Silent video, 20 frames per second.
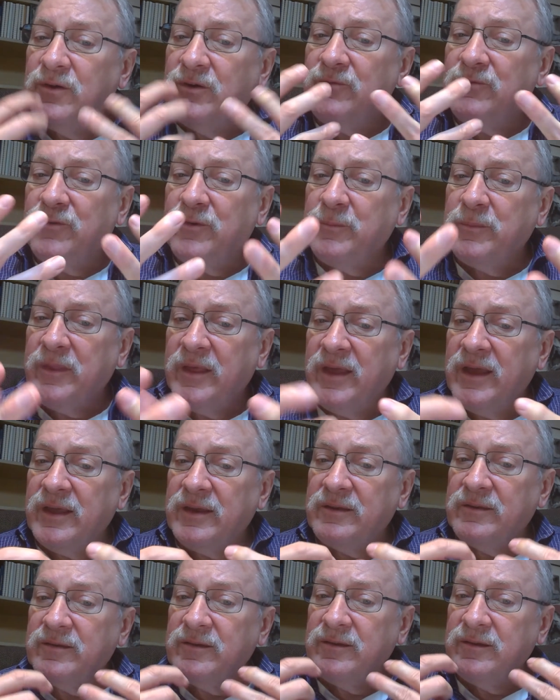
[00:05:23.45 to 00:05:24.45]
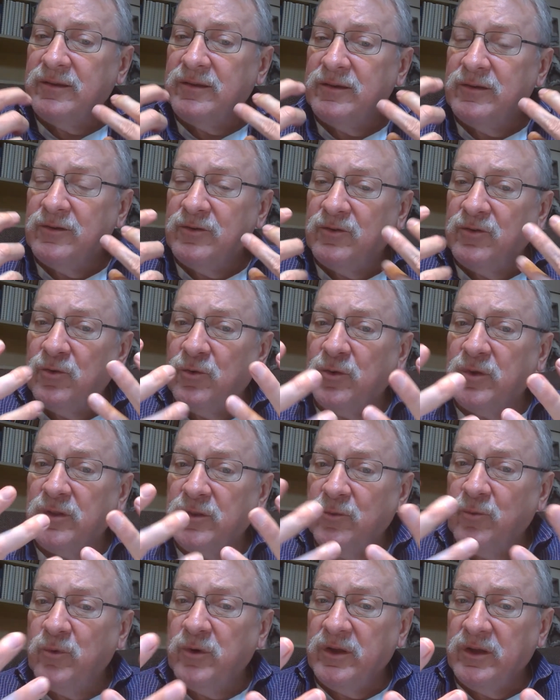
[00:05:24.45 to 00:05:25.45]
from that during the
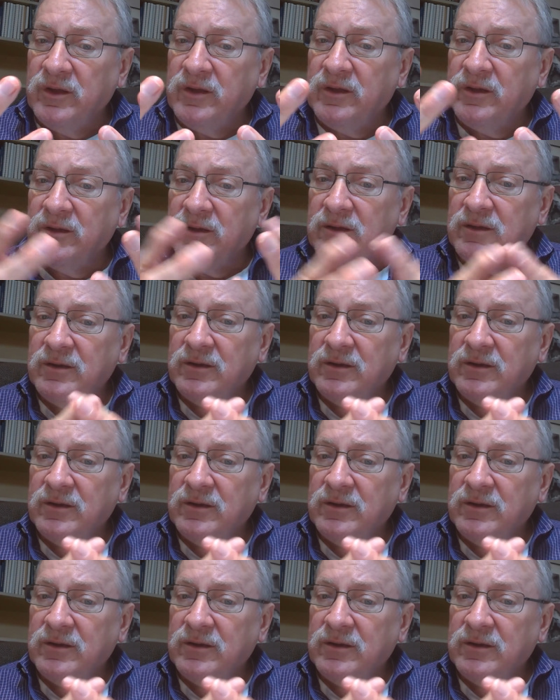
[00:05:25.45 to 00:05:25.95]
week?